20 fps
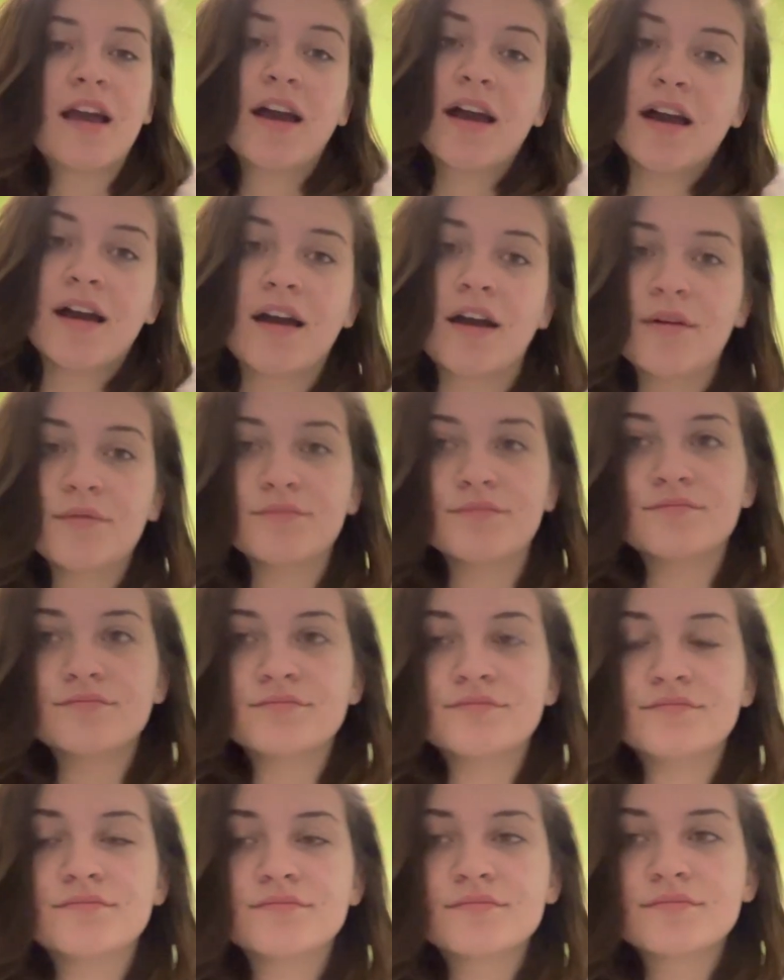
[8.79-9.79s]

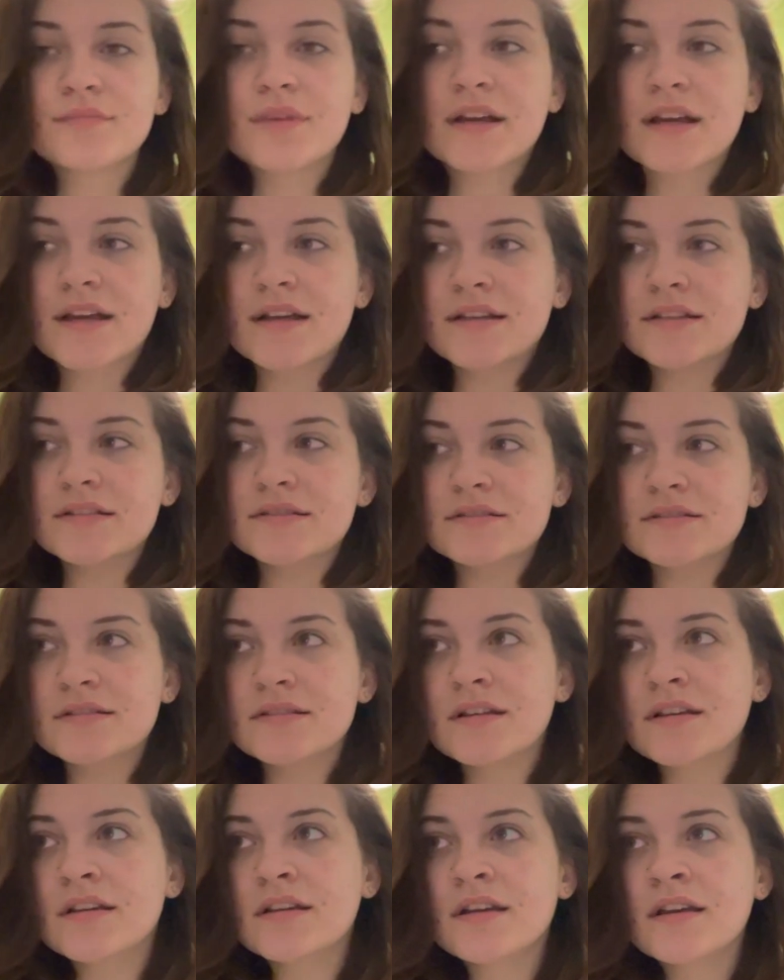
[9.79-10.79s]
Because
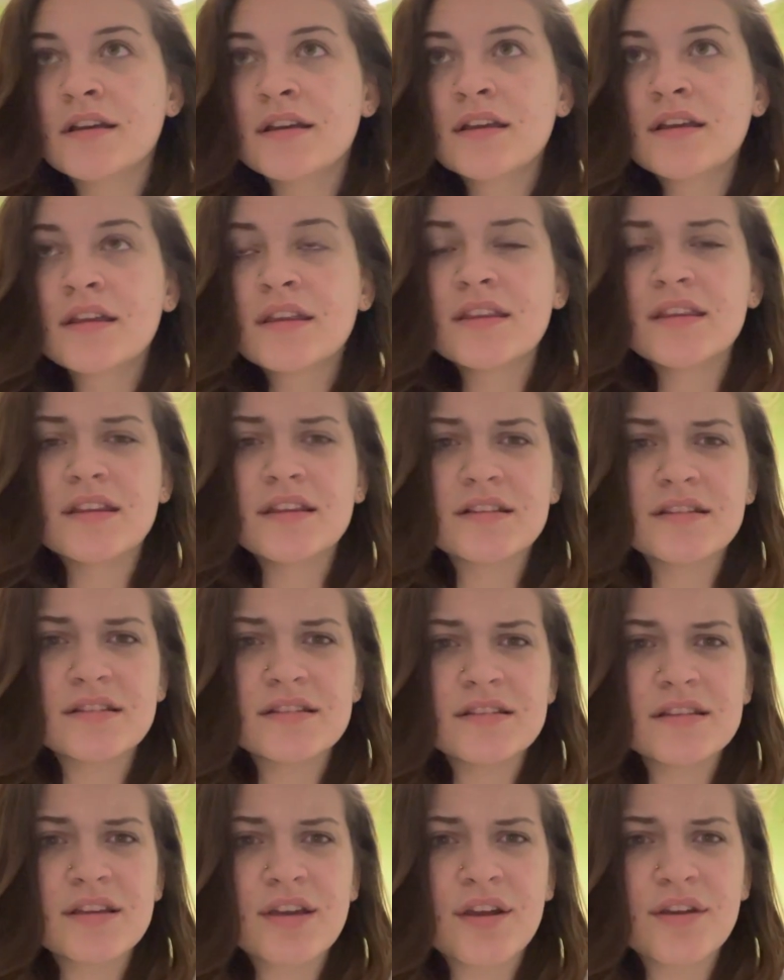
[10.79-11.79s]
this is
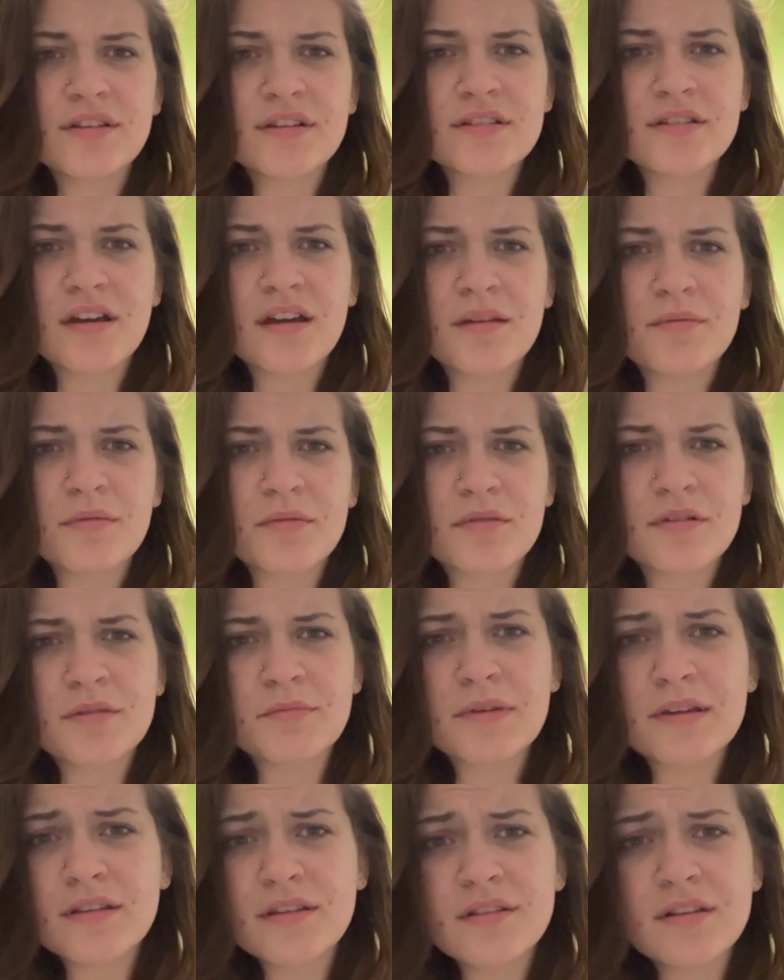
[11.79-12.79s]
the only time I'm gonna
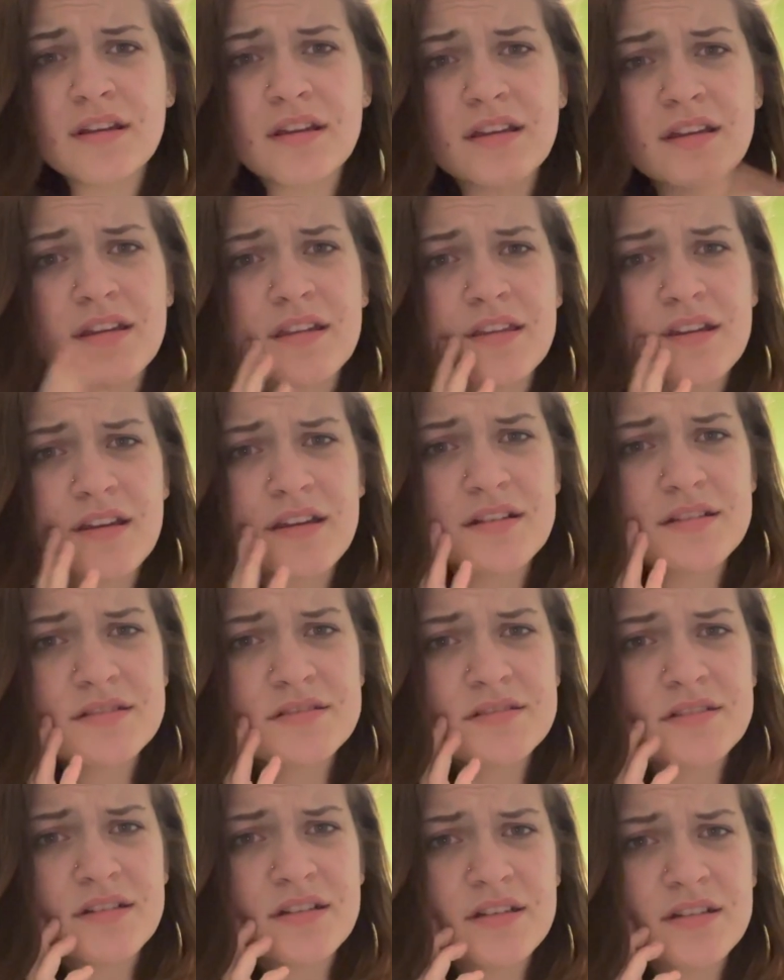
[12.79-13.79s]
be at uni in the next
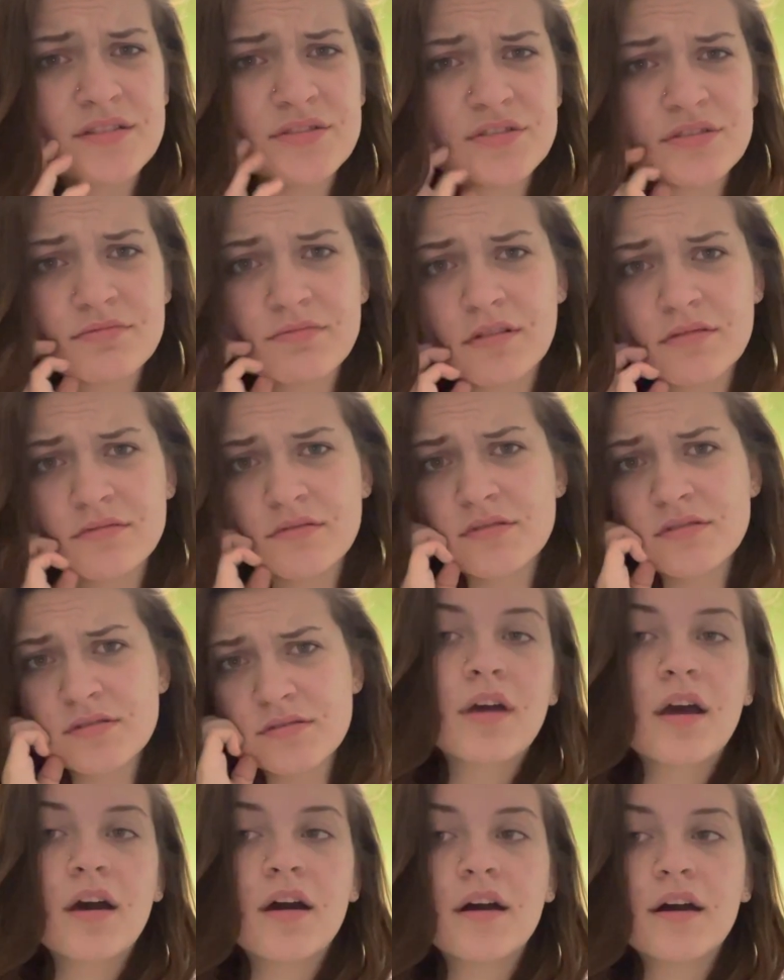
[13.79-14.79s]
like 2 months.
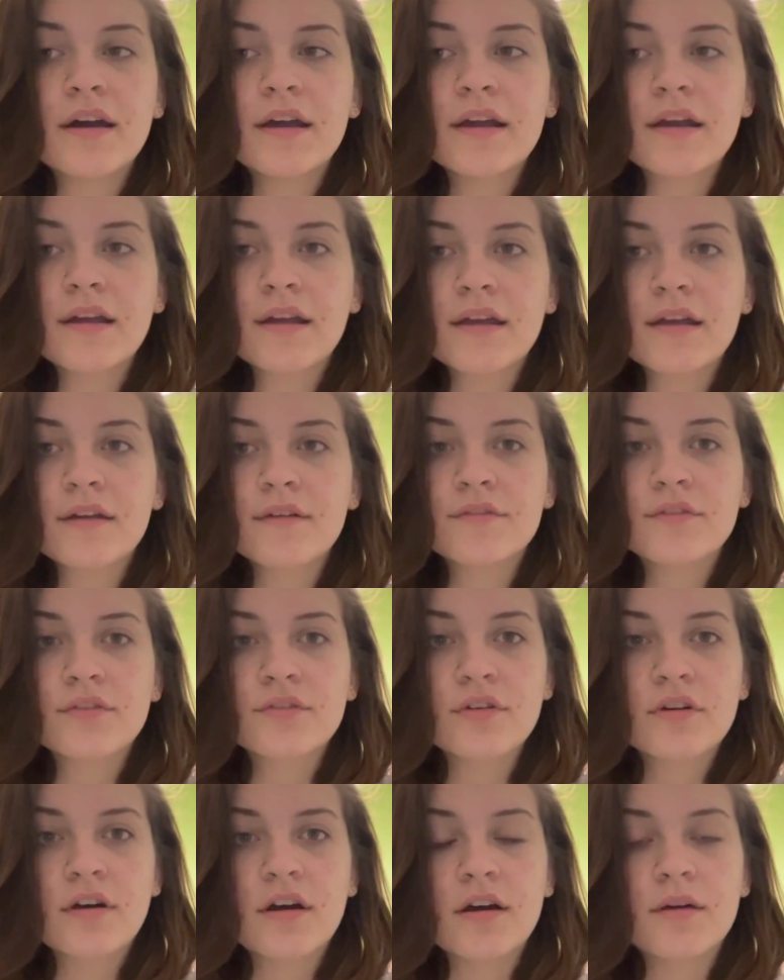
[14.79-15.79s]
I have just
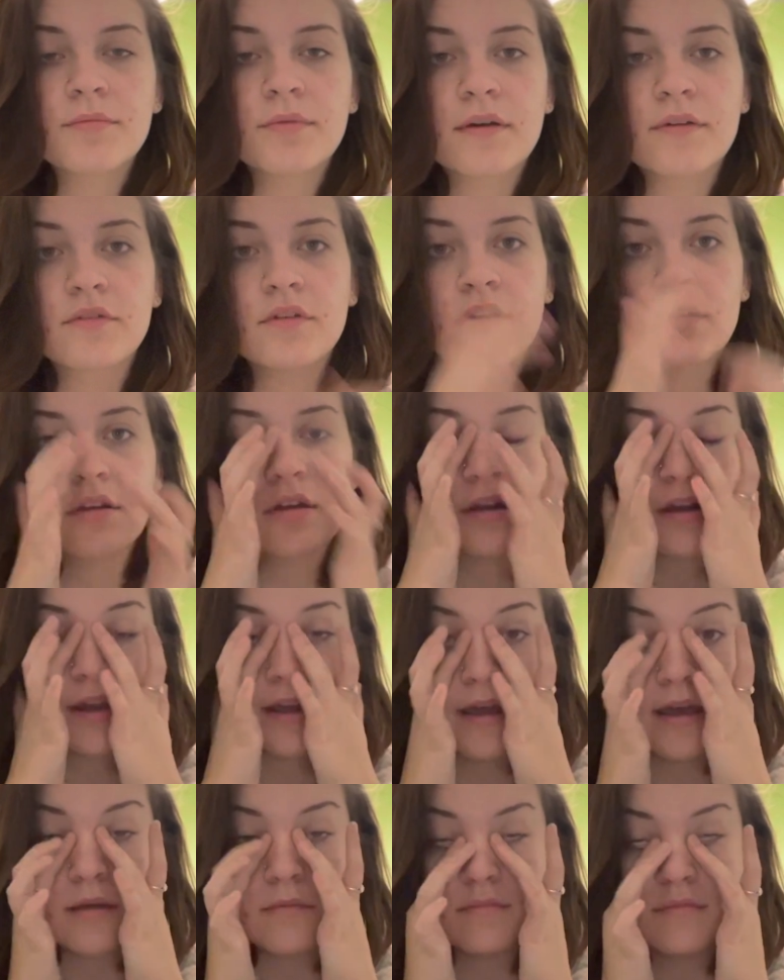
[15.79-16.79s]
got up, I've got 9
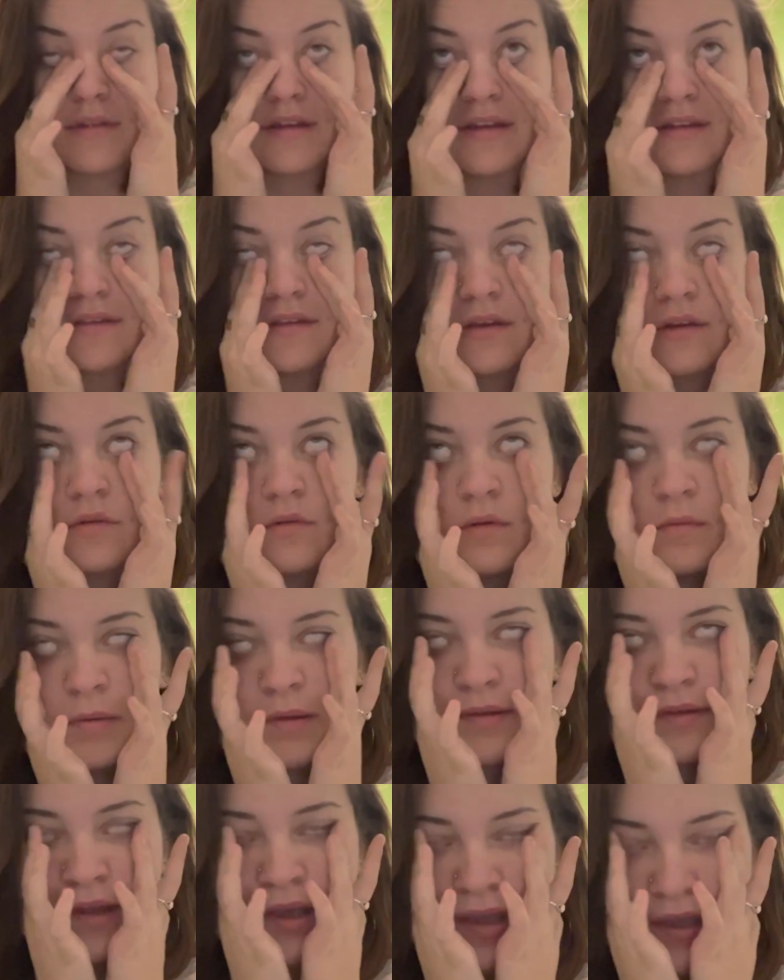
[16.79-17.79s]
a.m, it's like
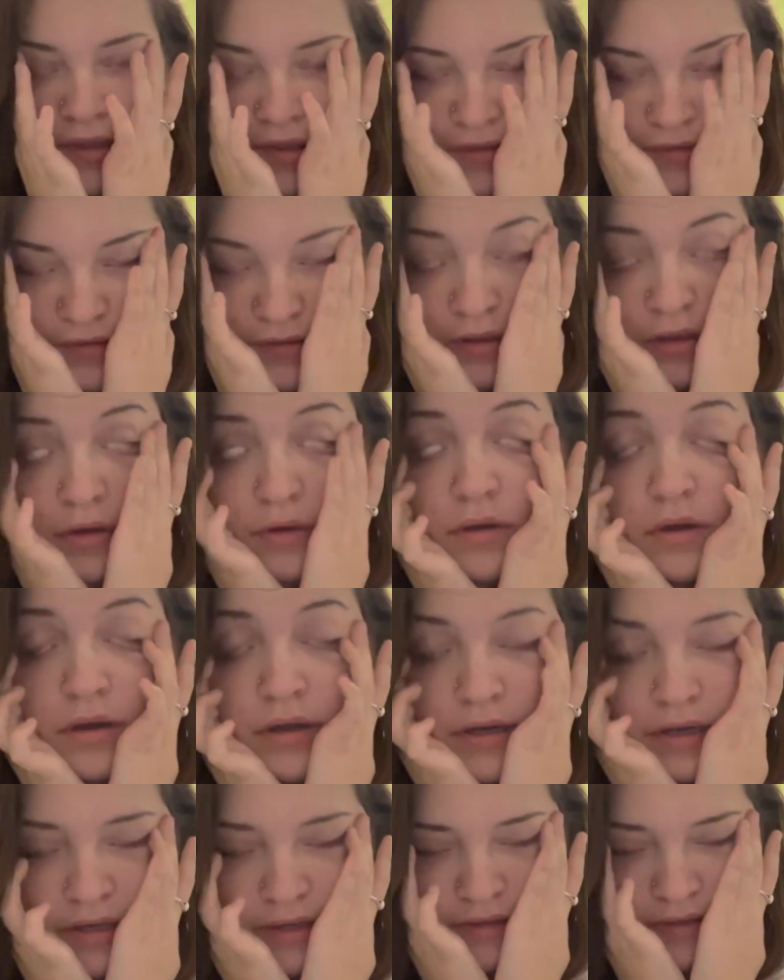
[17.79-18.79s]
8:15, so
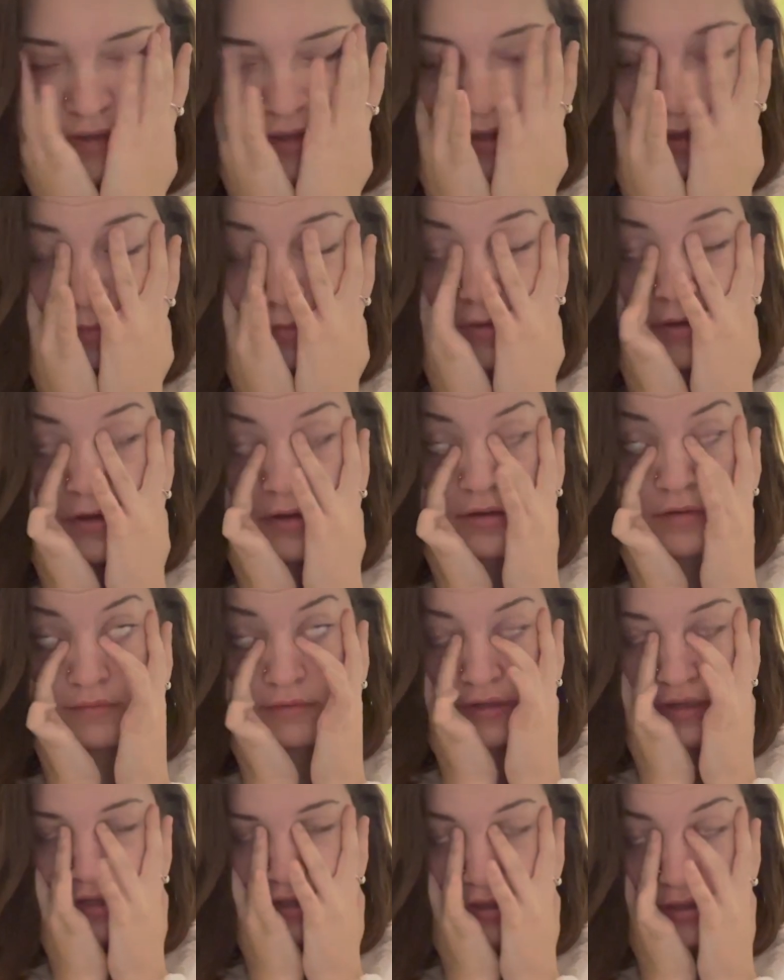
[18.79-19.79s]
I need to get up and go
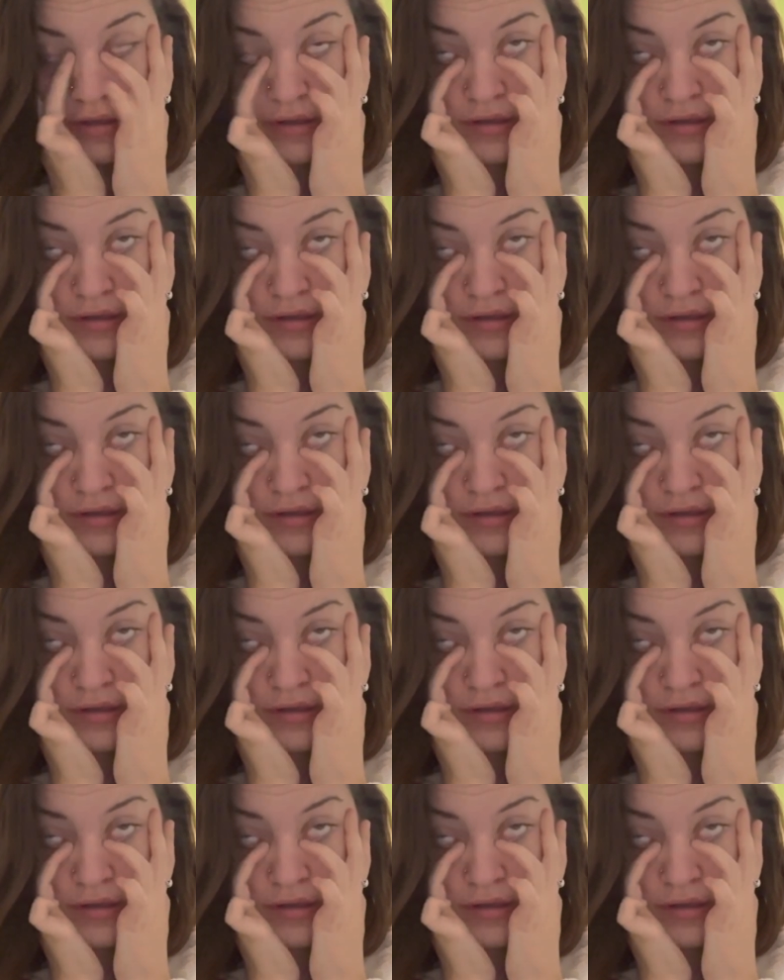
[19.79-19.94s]
really.